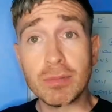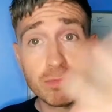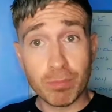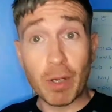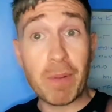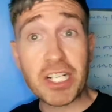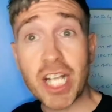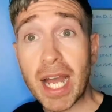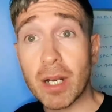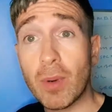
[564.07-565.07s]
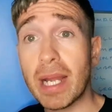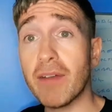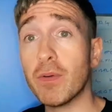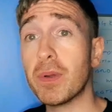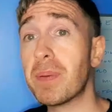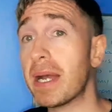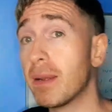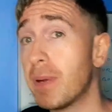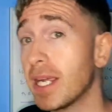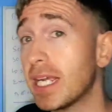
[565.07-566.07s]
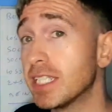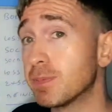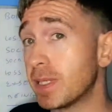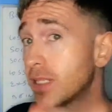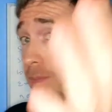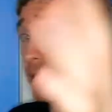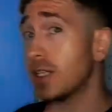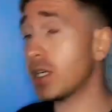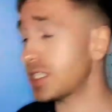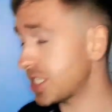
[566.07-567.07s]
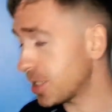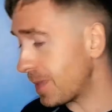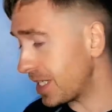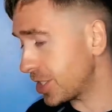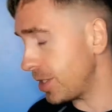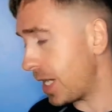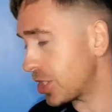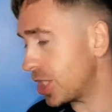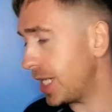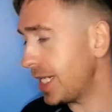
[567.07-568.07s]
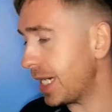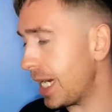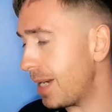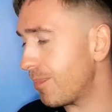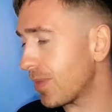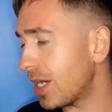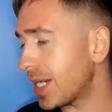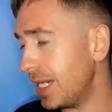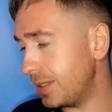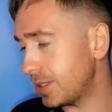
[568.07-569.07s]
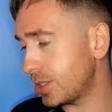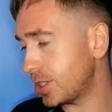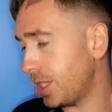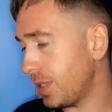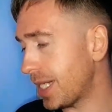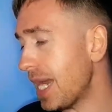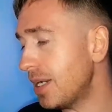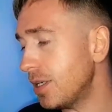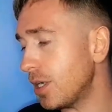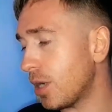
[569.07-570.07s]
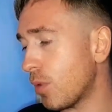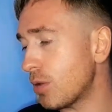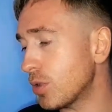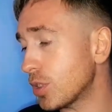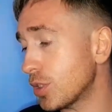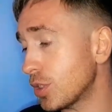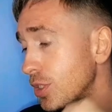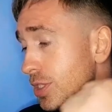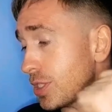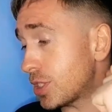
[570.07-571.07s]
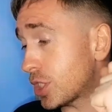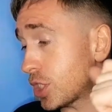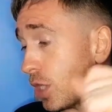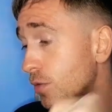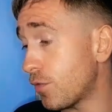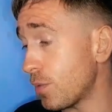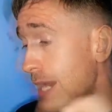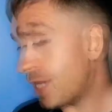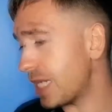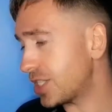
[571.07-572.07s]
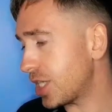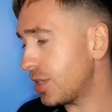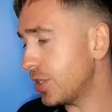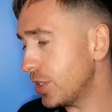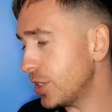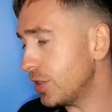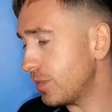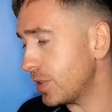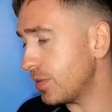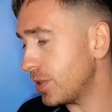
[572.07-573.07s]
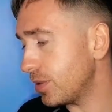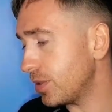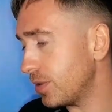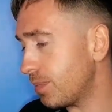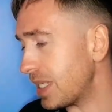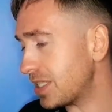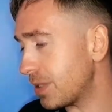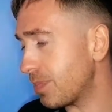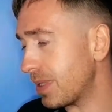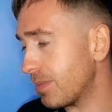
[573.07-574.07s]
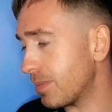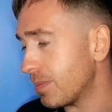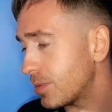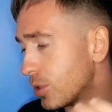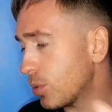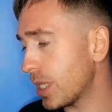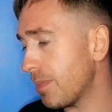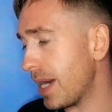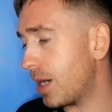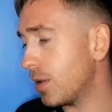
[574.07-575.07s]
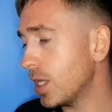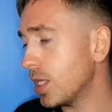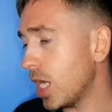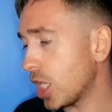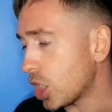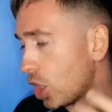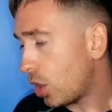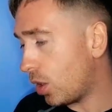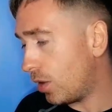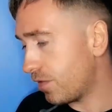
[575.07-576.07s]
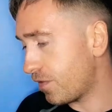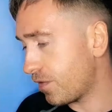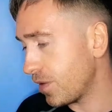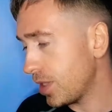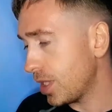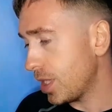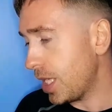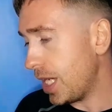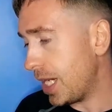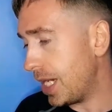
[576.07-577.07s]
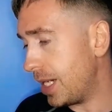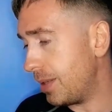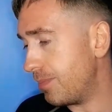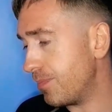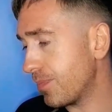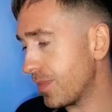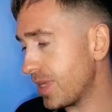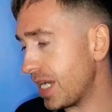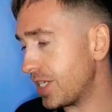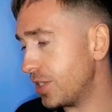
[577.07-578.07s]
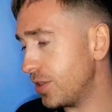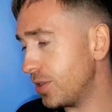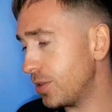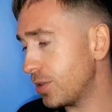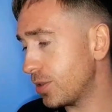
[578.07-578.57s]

We've been chatting away, haven't we, Peggy? It's been nice to speak to you, actually. Okay, so again, I won't go through. Okay, so you've basically been talking about a cough that you.